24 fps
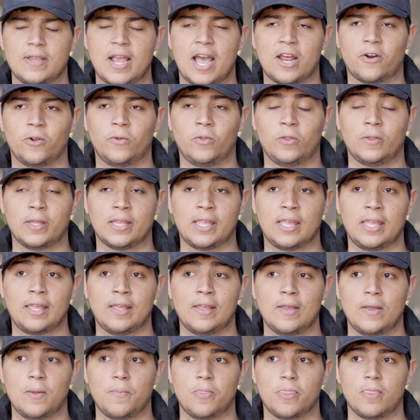not
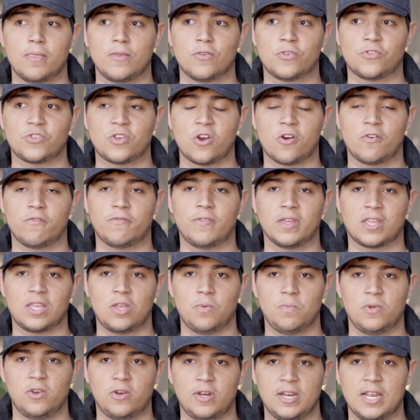only serve the
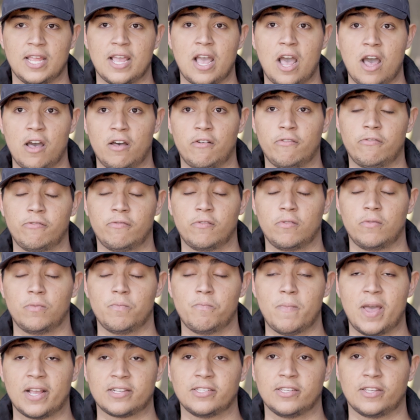community of
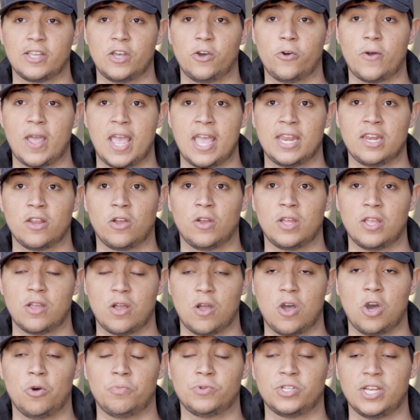Mexico and
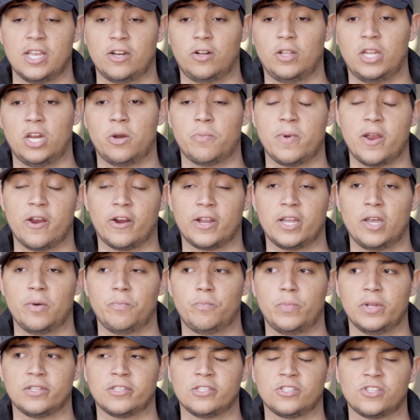Hope Channel Inter-America,
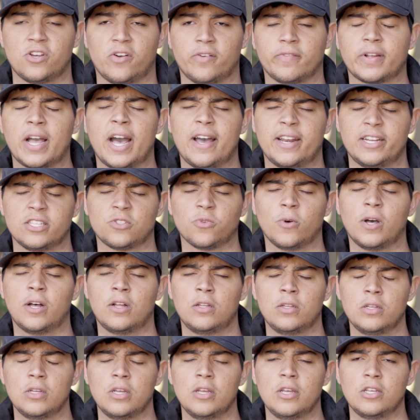but to serve God as
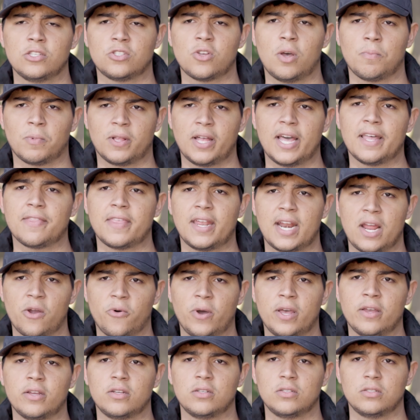well. So I'm glad
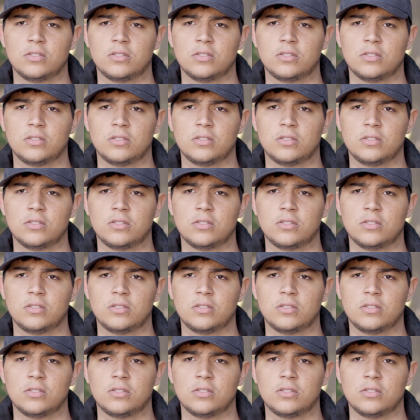that